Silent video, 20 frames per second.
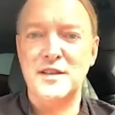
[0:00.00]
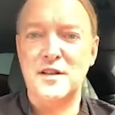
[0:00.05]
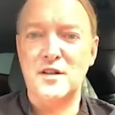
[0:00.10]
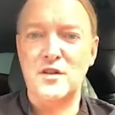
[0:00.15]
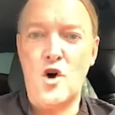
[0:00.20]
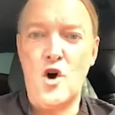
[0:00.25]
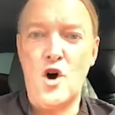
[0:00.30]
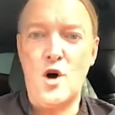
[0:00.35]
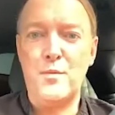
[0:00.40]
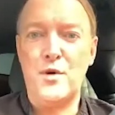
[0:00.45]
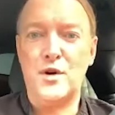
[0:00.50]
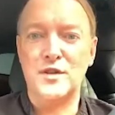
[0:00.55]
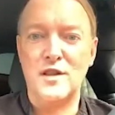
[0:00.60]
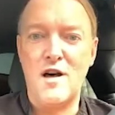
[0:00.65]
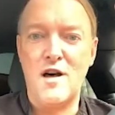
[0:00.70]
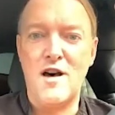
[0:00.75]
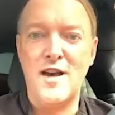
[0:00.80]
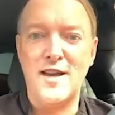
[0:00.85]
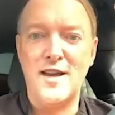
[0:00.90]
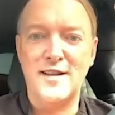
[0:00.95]
then I'll hop
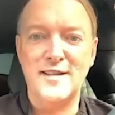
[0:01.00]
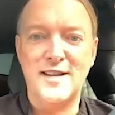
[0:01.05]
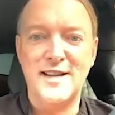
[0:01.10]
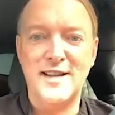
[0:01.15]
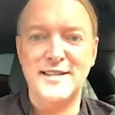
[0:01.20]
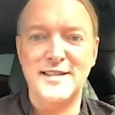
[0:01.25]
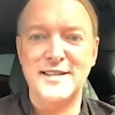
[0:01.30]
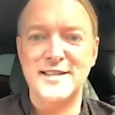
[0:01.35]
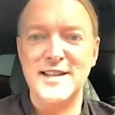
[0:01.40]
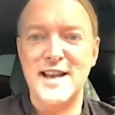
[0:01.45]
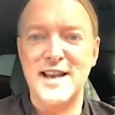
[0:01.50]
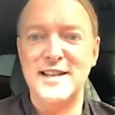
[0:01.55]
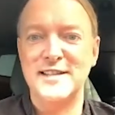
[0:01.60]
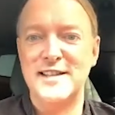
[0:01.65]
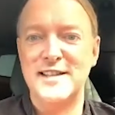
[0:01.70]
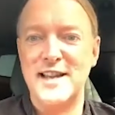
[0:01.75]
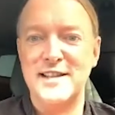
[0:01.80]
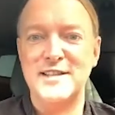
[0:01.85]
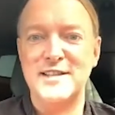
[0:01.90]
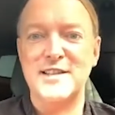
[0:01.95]
online and
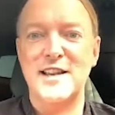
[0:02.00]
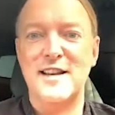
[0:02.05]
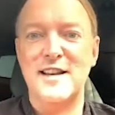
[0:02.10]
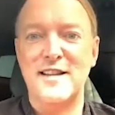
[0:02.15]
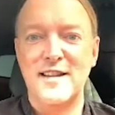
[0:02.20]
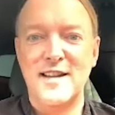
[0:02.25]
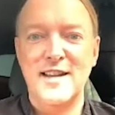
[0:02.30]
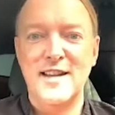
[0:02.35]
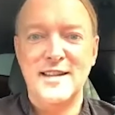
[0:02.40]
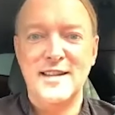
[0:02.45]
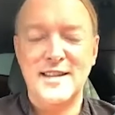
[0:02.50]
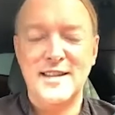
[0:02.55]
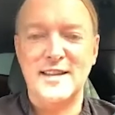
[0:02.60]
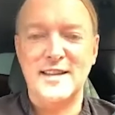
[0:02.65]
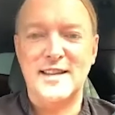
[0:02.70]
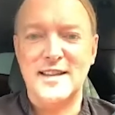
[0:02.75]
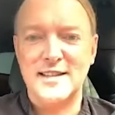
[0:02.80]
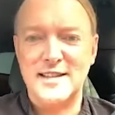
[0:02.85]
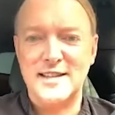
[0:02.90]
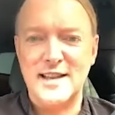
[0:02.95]

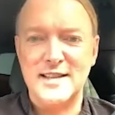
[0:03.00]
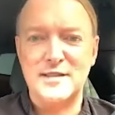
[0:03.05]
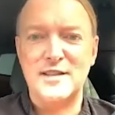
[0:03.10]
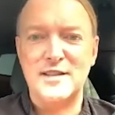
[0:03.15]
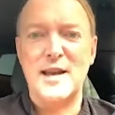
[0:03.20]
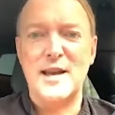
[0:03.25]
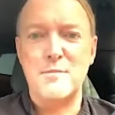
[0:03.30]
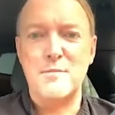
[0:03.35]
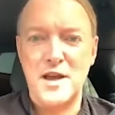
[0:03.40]
get